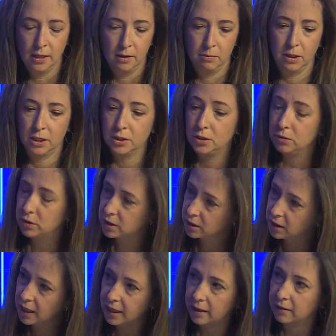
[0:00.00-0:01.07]
because you still
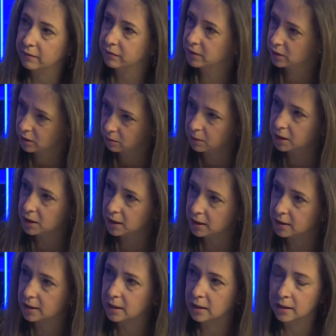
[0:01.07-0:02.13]
have so much
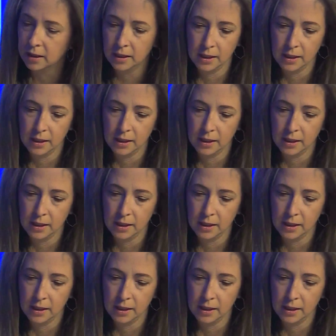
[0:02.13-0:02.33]
easing